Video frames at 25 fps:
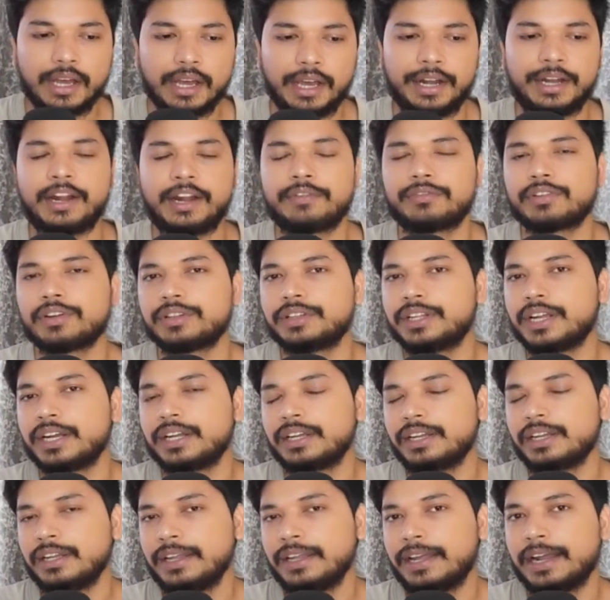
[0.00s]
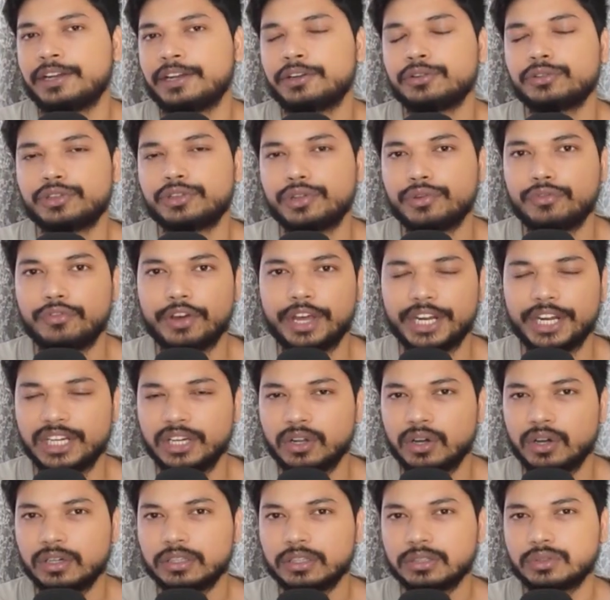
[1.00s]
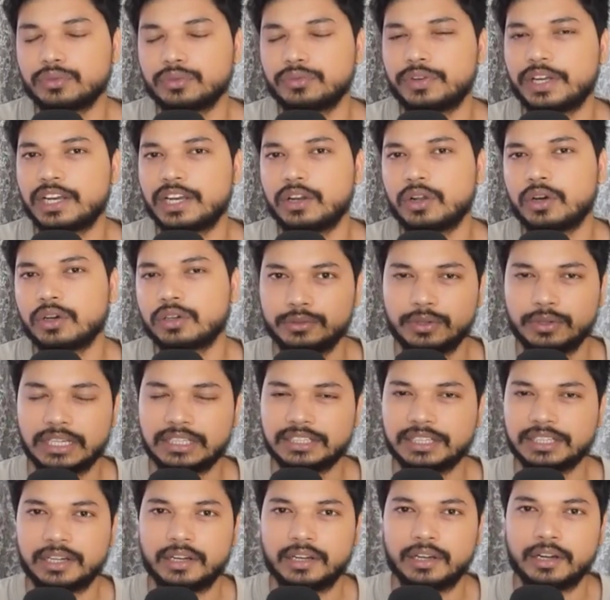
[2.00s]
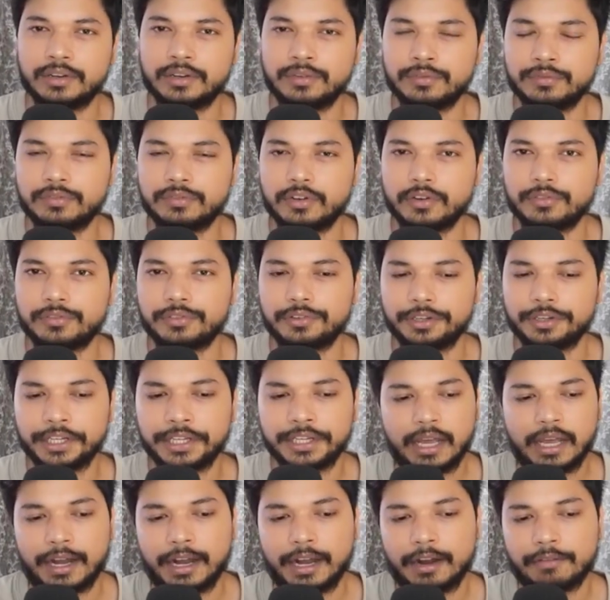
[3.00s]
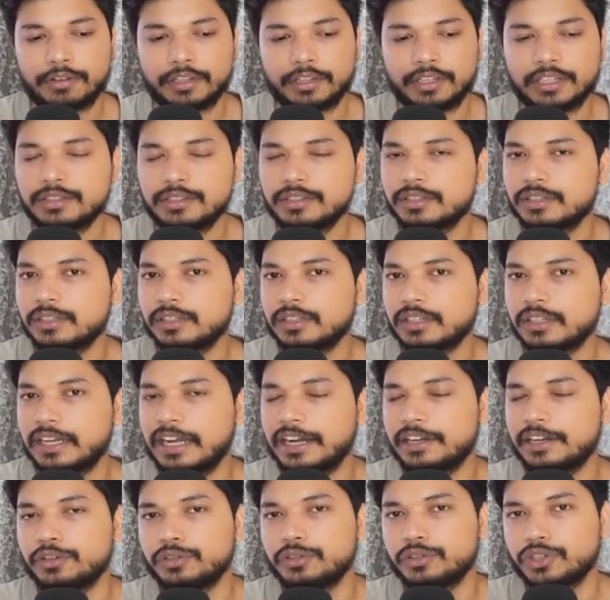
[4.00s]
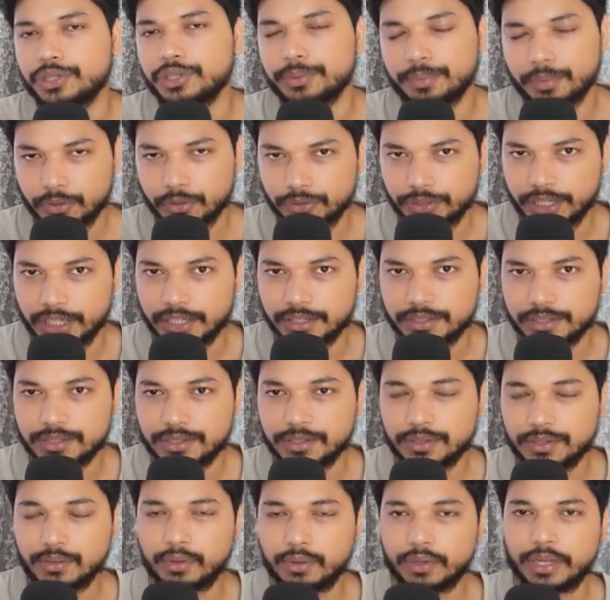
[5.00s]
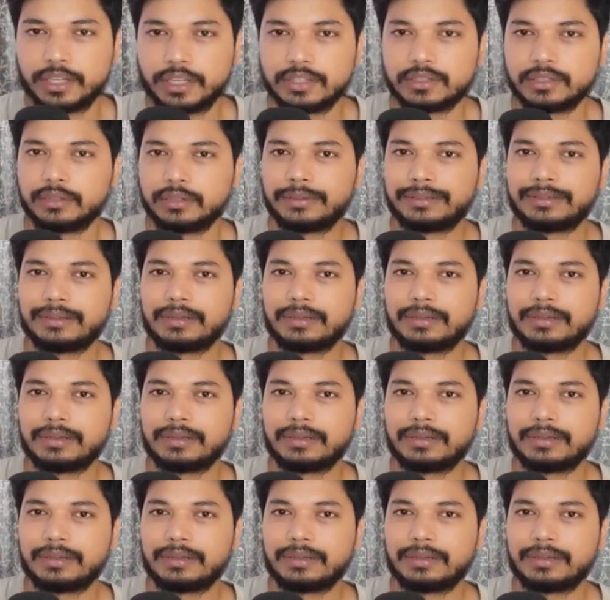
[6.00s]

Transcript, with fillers: And after that, get into the Verilog. So Verilog you guys can learn for free. And after this, get into the projects. Okay, so